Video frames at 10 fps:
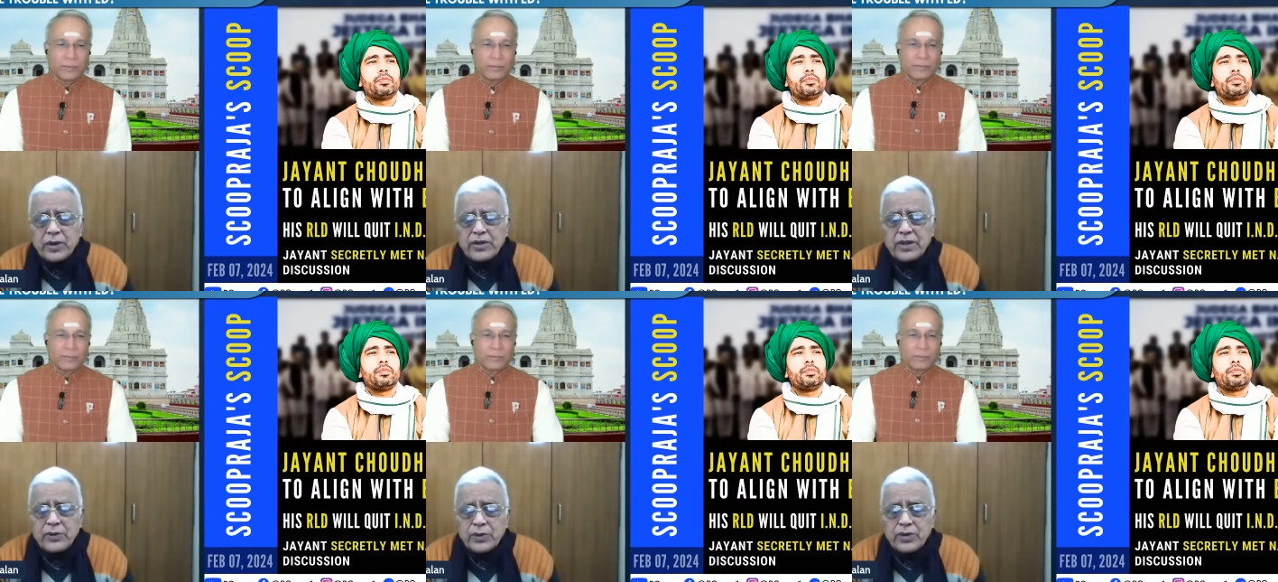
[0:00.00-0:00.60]

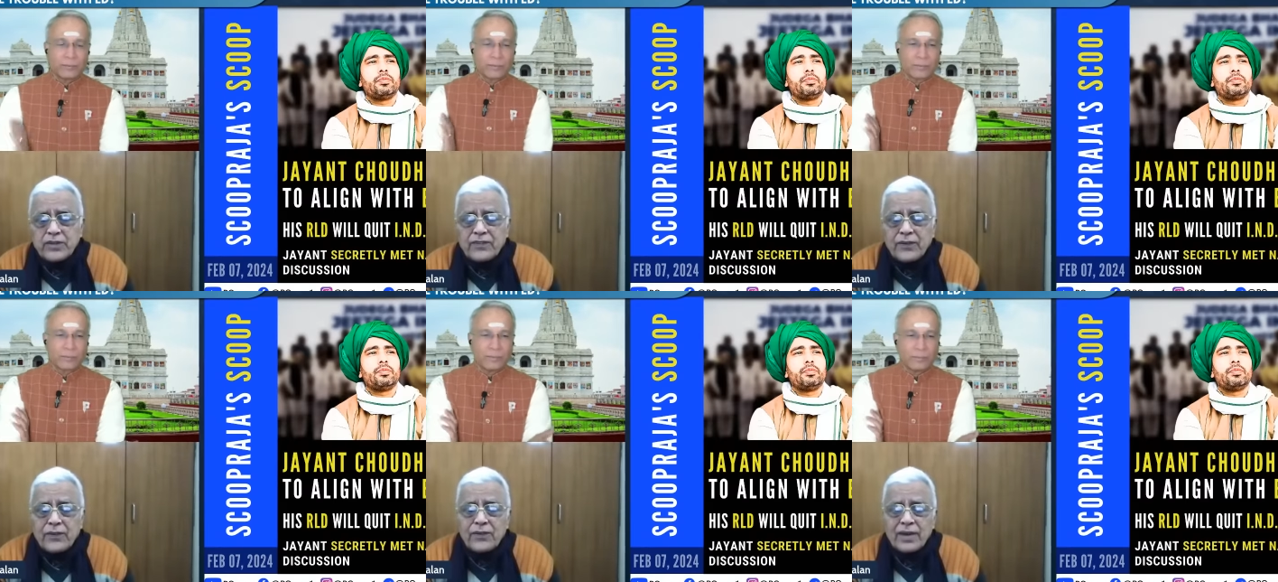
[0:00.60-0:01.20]

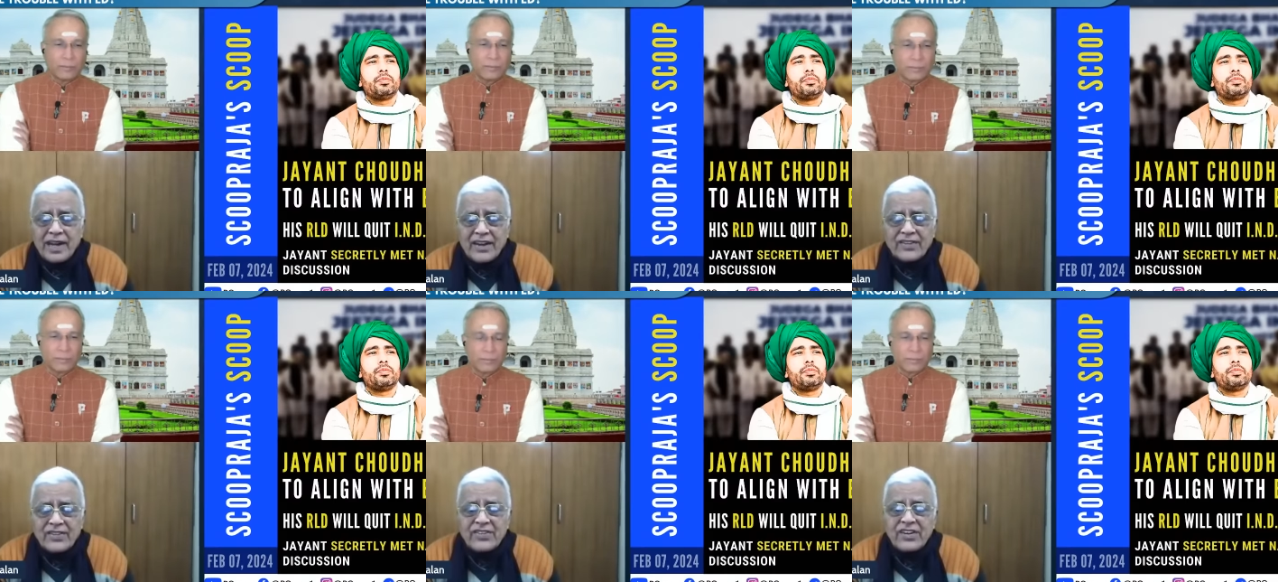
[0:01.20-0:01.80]
Speaker 1: 2024
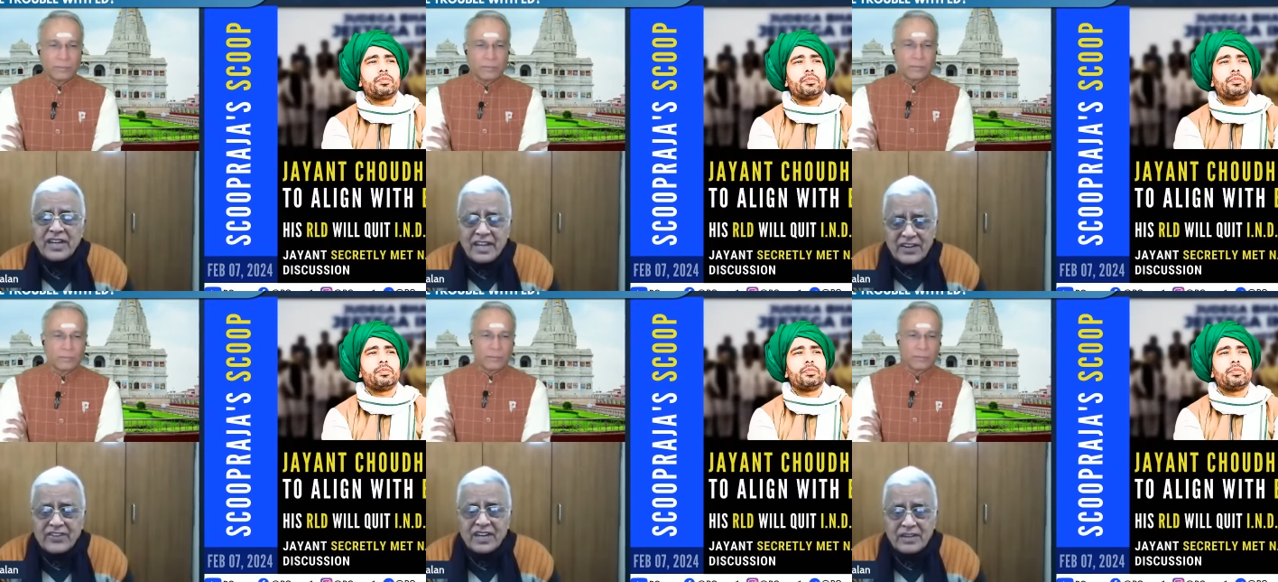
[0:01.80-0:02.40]
elections in a
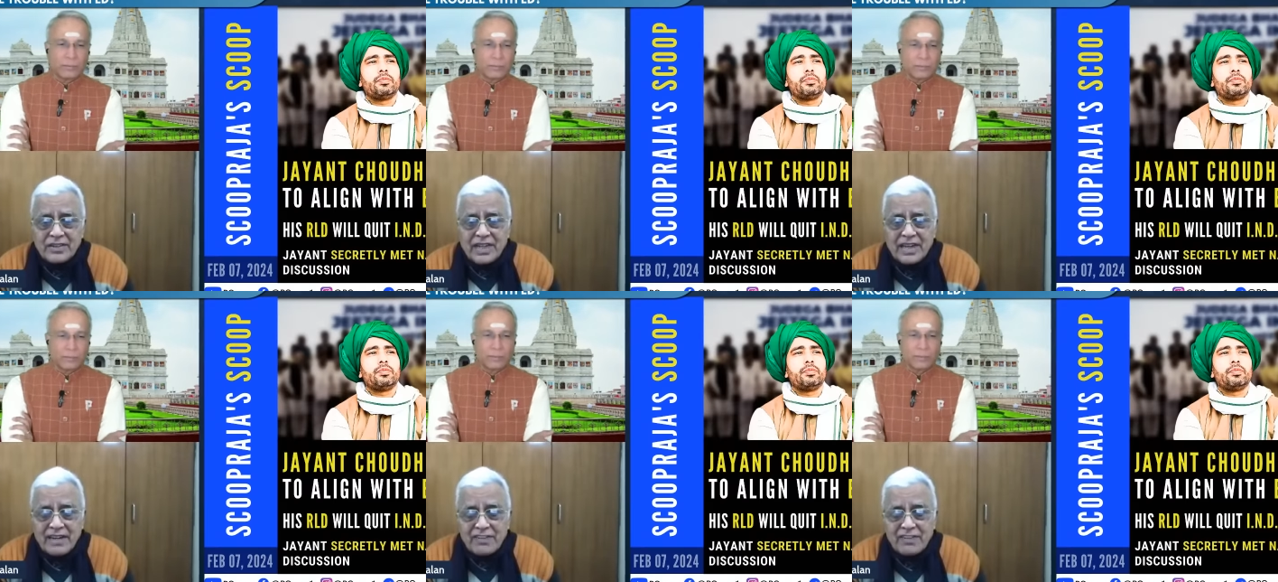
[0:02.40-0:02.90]
nutshell, sir,